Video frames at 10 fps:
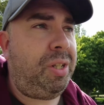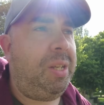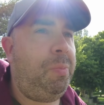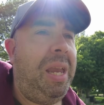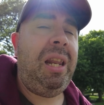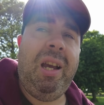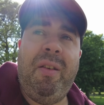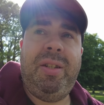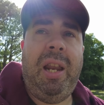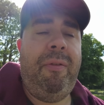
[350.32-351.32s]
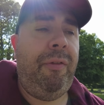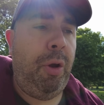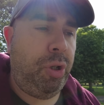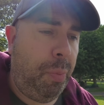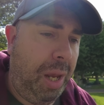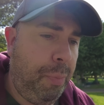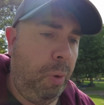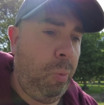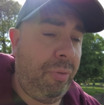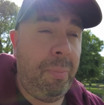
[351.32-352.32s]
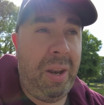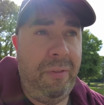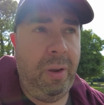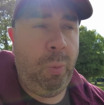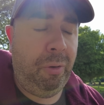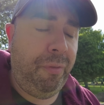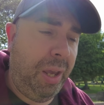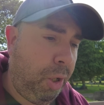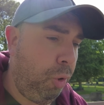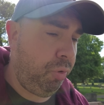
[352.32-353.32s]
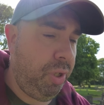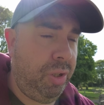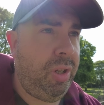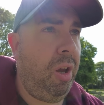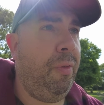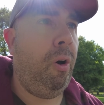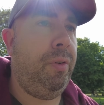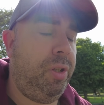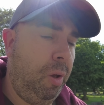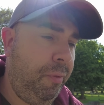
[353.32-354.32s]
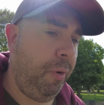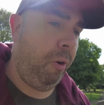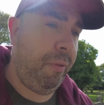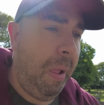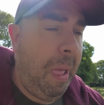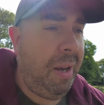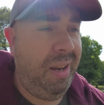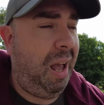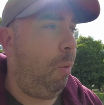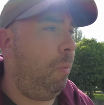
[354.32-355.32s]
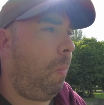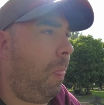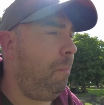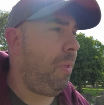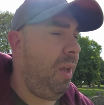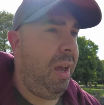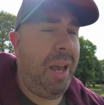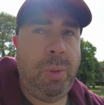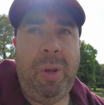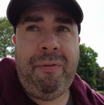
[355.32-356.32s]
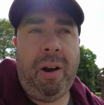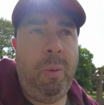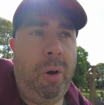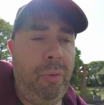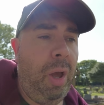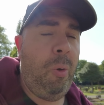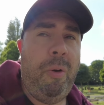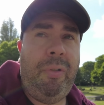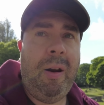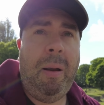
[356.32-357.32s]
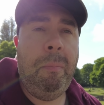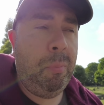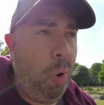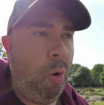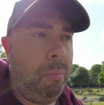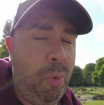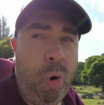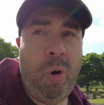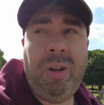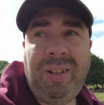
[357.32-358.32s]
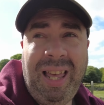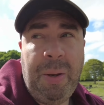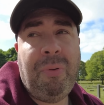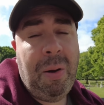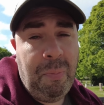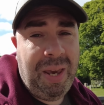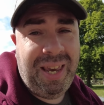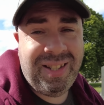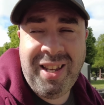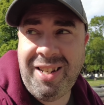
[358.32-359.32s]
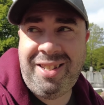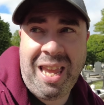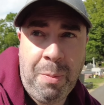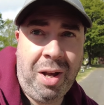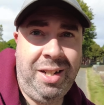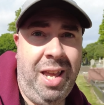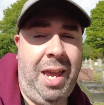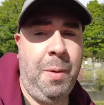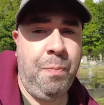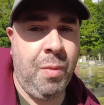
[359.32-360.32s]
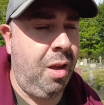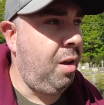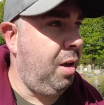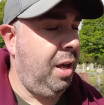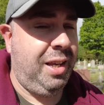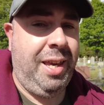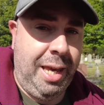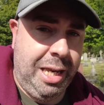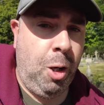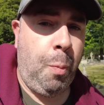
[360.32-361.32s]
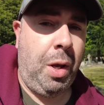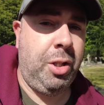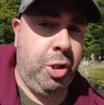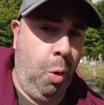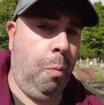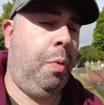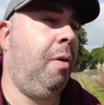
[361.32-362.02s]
does this mean, like I said, for future people with the benefit welfare cuts and so forth and so forth? Now, as we very well know, there are more and more Labour MPs, day by day, kicking up a stump,